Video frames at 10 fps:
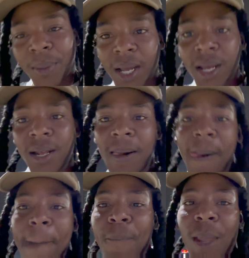man,
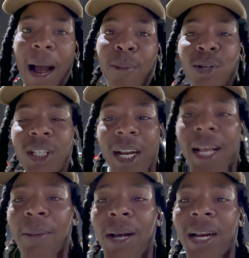I appreciate
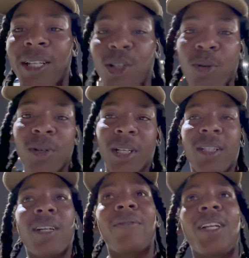everybody that tuned in
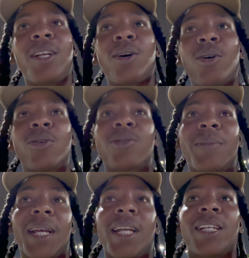to the videos,
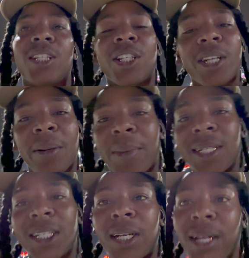man. Share my
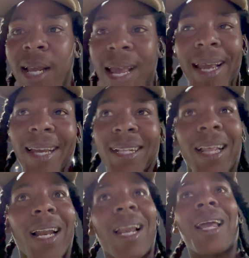shit. Hit
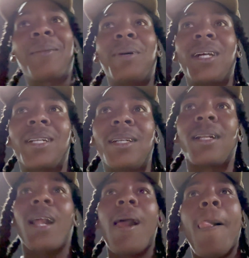that like button.
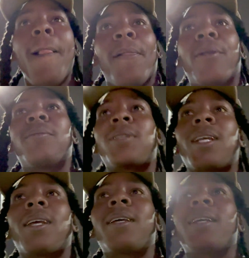You know what I'm
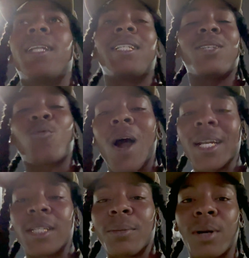saying? And just
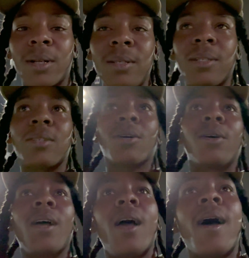watch it, bro. So
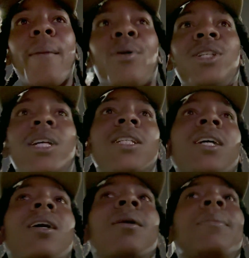appreciate y'all,